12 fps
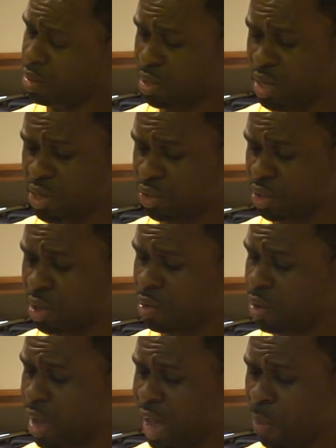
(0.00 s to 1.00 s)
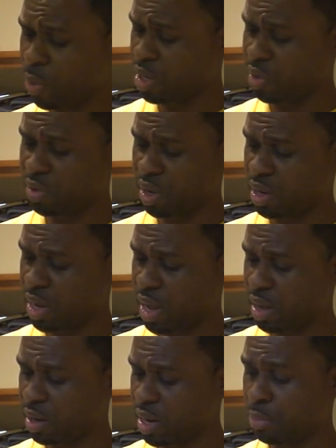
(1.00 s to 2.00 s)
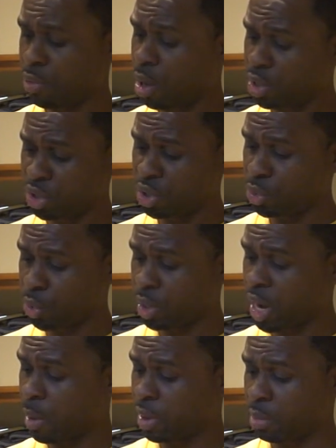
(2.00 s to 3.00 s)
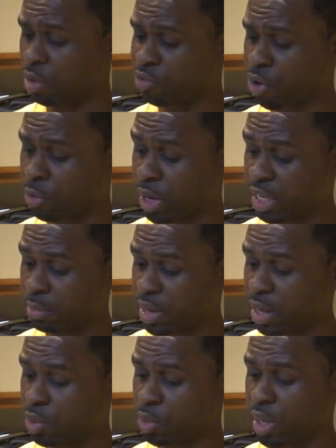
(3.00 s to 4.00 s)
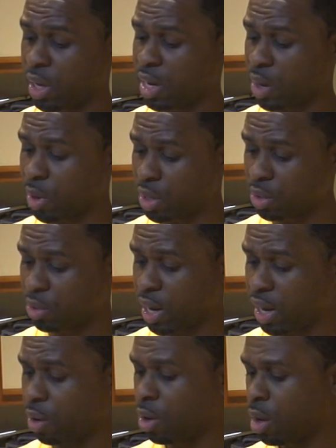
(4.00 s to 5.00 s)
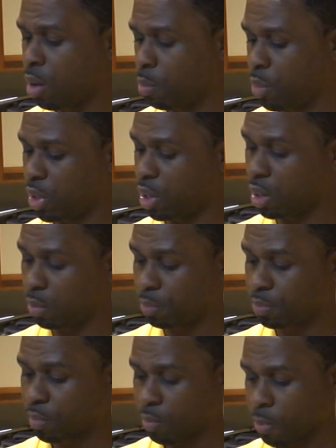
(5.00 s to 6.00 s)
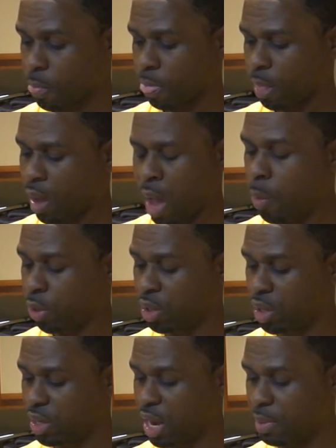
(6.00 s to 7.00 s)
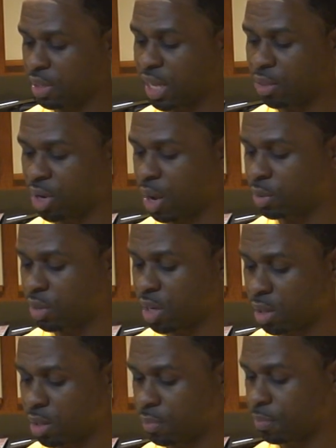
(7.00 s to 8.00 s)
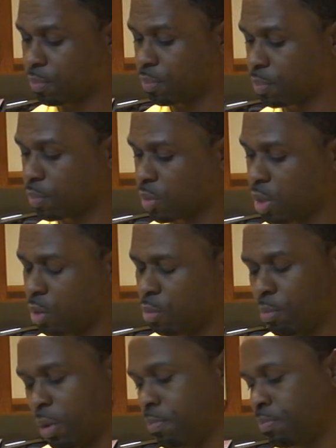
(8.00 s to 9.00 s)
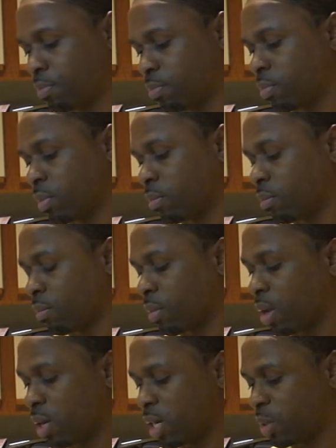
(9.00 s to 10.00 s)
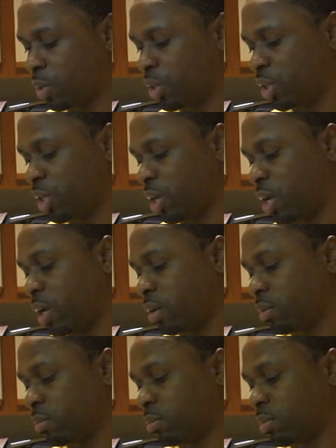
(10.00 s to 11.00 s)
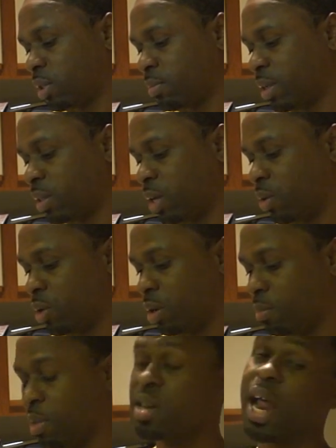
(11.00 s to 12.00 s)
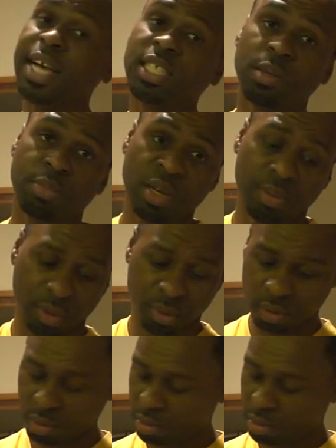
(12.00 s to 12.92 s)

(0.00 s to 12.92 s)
Years ago, I wouldn't have done that, and I probably shouldn't do it now. But I'm a grown ass man. I do what the hell I want to do now. But I wouldn't have done that because I thought I was ugly. So, but I just wanted to share that. That's my take on it. Be nice to people.